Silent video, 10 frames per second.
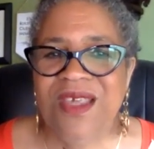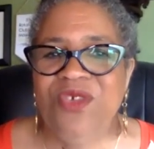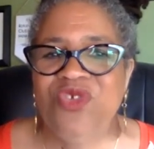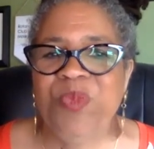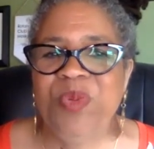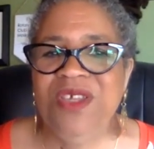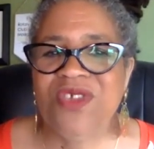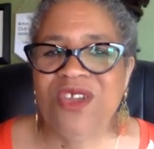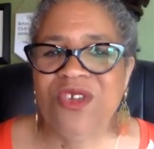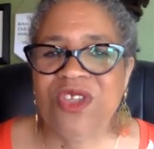So please
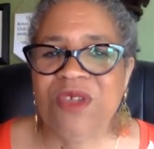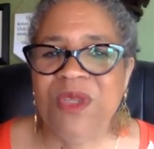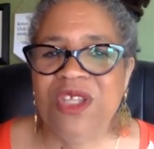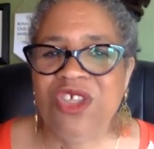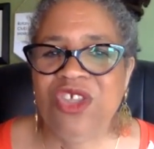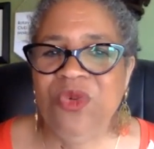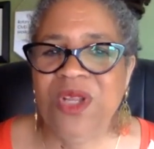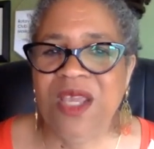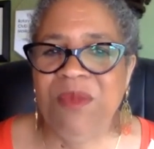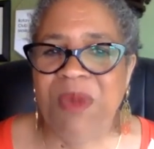enter them in the
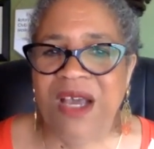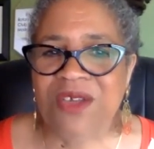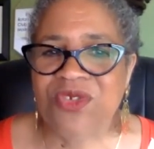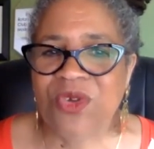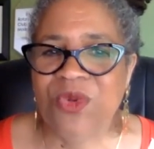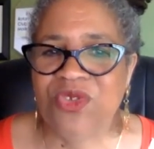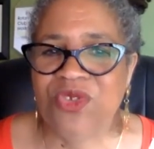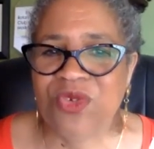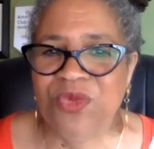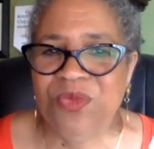Q&A box on
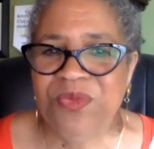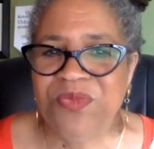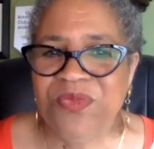Zoom.